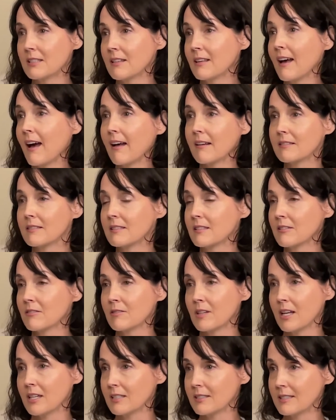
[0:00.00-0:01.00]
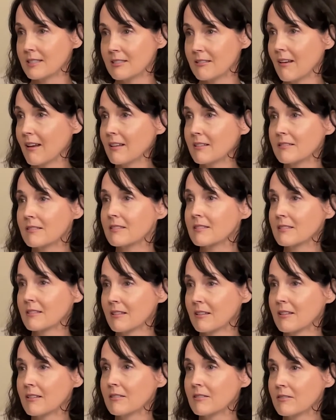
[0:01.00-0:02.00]
Yes, the United States
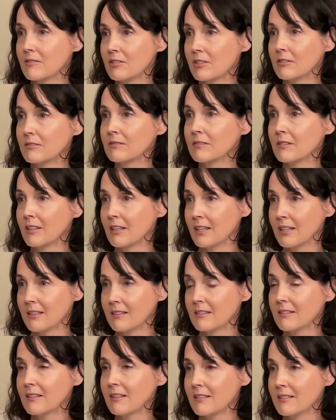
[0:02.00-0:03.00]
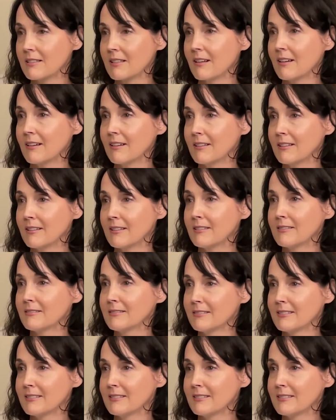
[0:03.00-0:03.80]
certainly is a